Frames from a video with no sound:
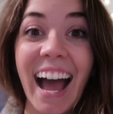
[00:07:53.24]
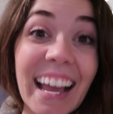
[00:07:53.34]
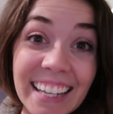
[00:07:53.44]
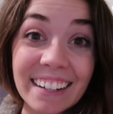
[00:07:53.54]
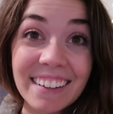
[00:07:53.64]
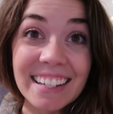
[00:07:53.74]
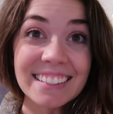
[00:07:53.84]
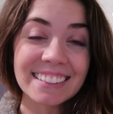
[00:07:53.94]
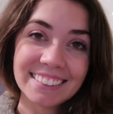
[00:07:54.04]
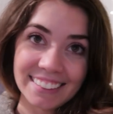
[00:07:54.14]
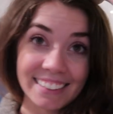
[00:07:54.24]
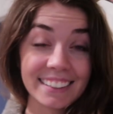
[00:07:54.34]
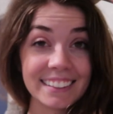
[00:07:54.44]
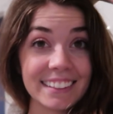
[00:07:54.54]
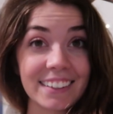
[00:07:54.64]
I can't wait.
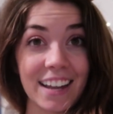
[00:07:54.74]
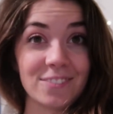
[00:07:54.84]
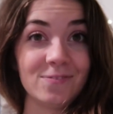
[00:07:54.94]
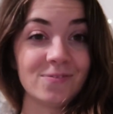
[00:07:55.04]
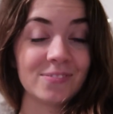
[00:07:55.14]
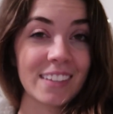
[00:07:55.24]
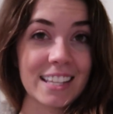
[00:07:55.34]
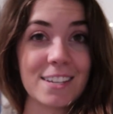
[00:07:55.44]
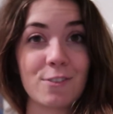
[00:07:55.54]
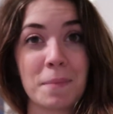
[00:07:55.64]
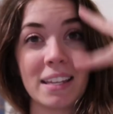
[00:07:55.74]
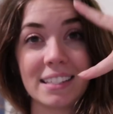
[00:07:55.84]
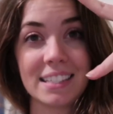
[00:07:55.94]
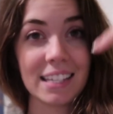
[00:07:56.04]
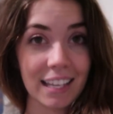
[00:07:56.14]
Okay, that's it for me,
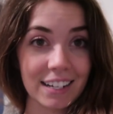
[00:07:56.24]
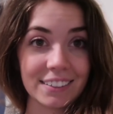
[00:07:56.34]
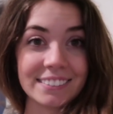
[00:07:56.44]
see you later.